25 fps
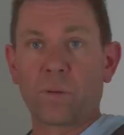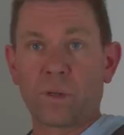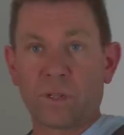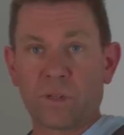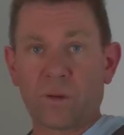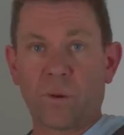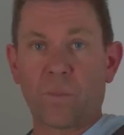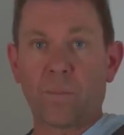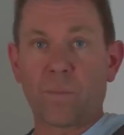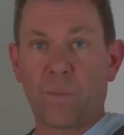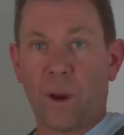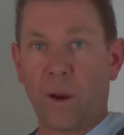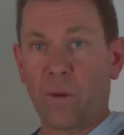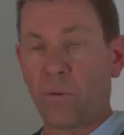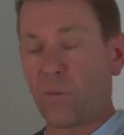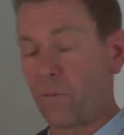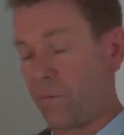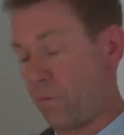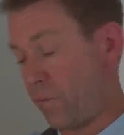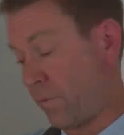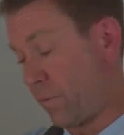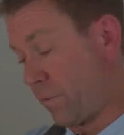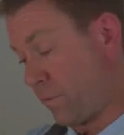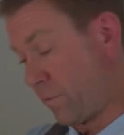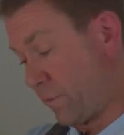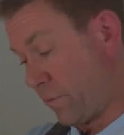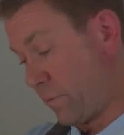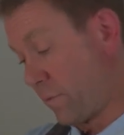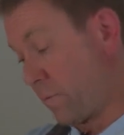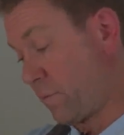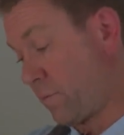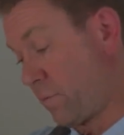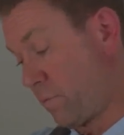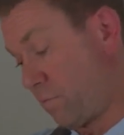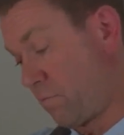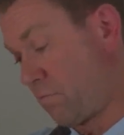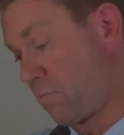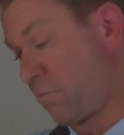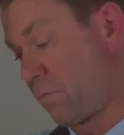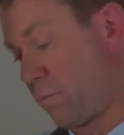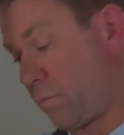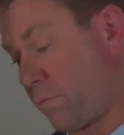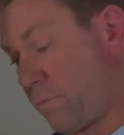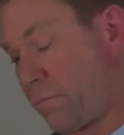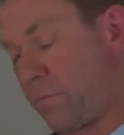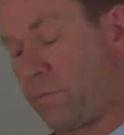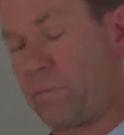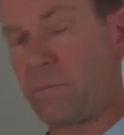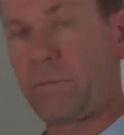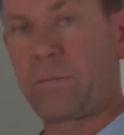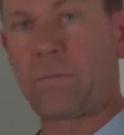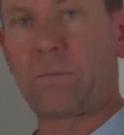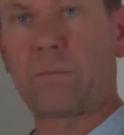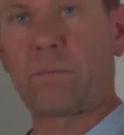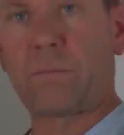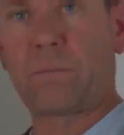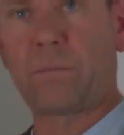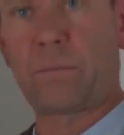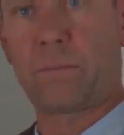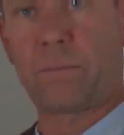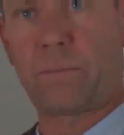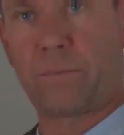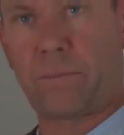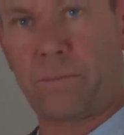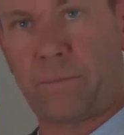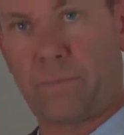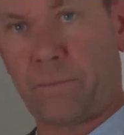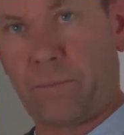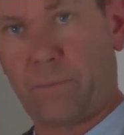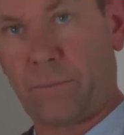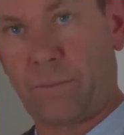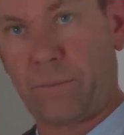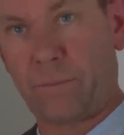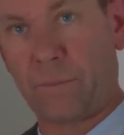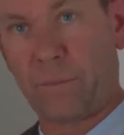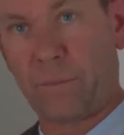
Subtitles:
It's on both now, yeah, brilliant. And it's free.